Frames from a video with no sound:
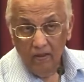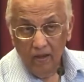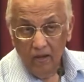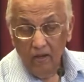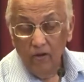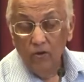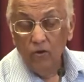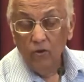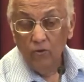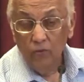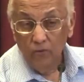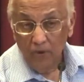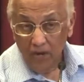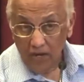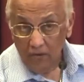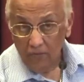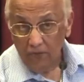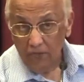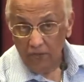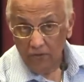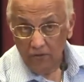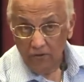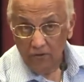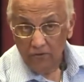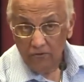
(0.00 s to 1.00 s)
It'll go well
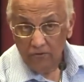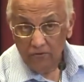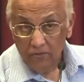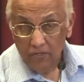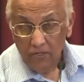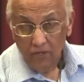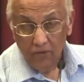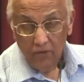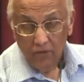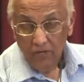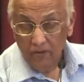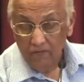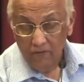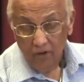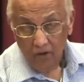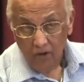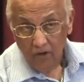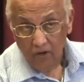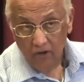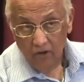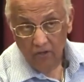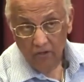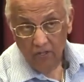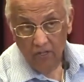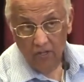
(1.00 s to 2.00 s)
with you and you'll live
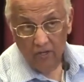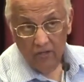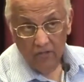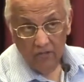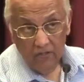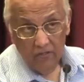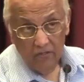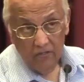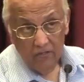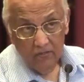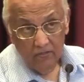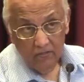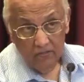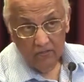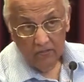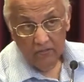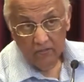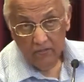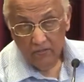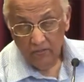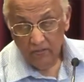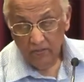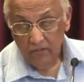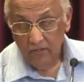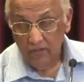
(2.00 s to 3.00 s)
long on the earth.
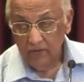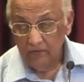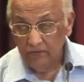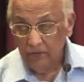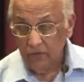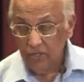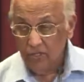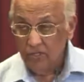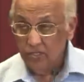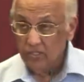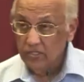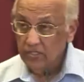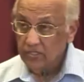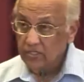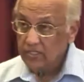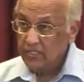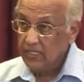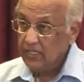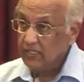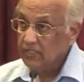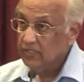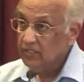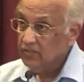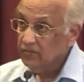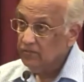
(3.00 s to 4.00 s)
Ephesians
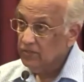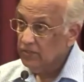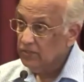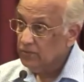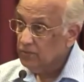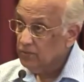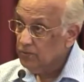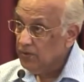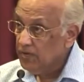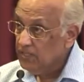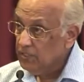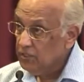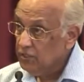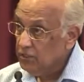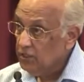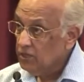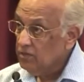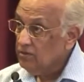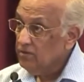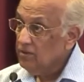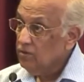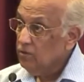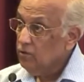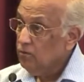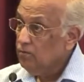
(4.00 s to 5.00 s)
6, verse 1,
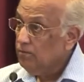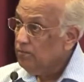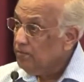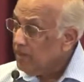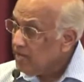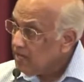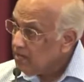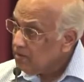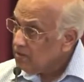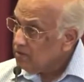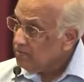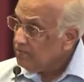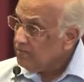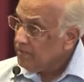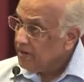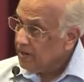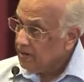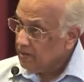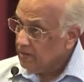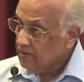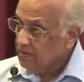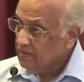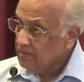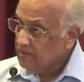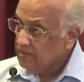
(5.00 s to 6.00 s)
children, obey your
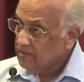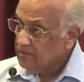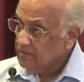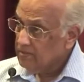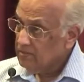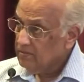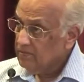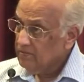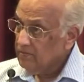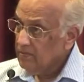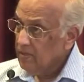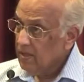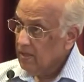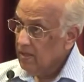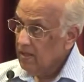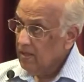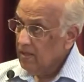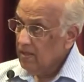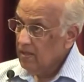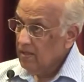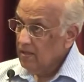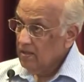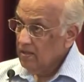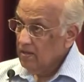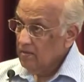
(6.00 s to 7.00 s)
parents,
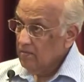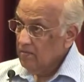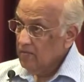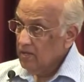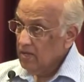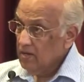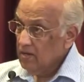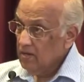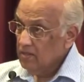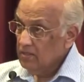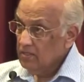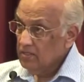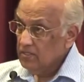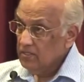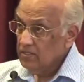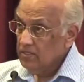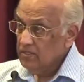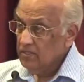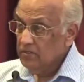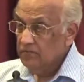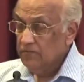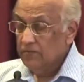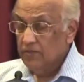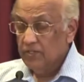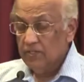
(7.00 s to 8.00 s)
because this
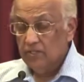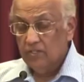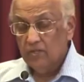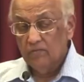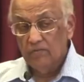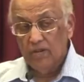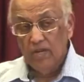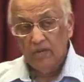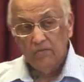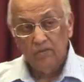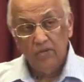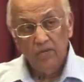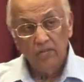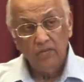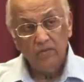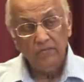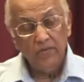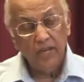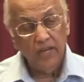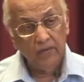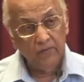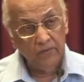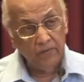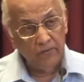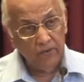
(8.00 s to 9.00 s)
is the first commandment in the
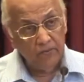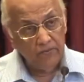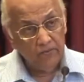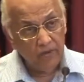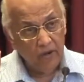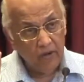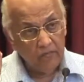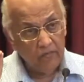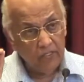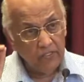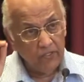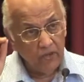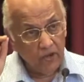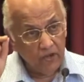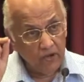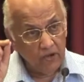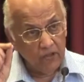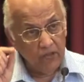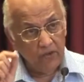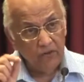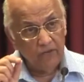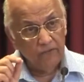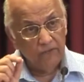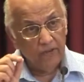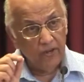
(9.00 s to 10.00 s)
Bible with promise,
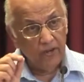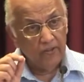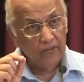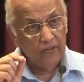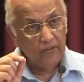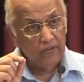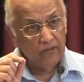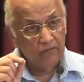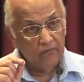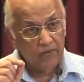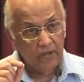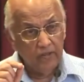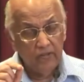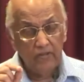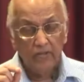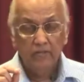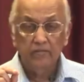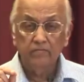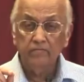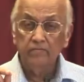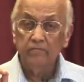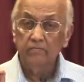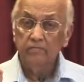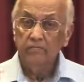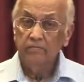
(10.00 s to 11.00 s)
honor your father and
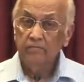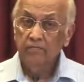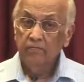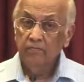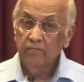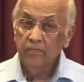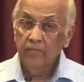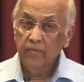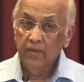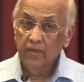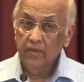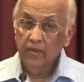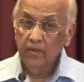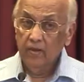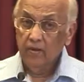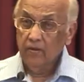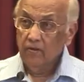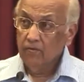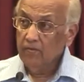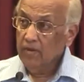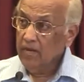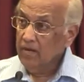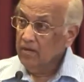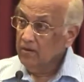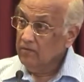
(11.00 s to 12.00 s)
mother,
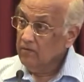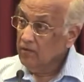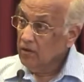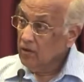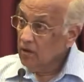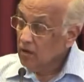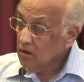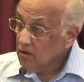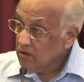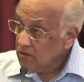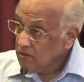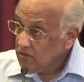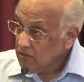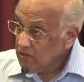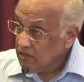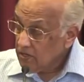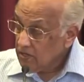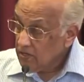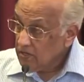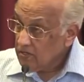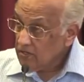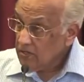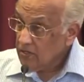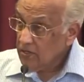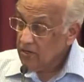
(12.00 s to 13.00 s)
that you may live long on the
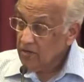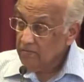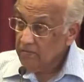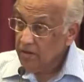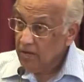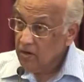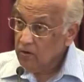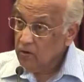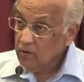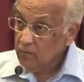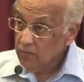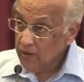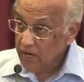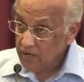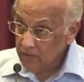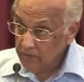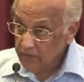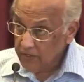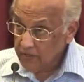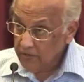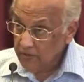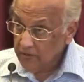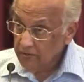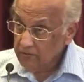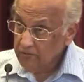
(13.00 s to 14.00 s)
earth, that it may go well
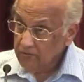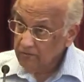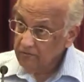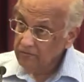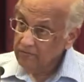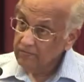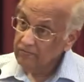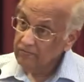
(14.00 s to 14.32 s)
with you.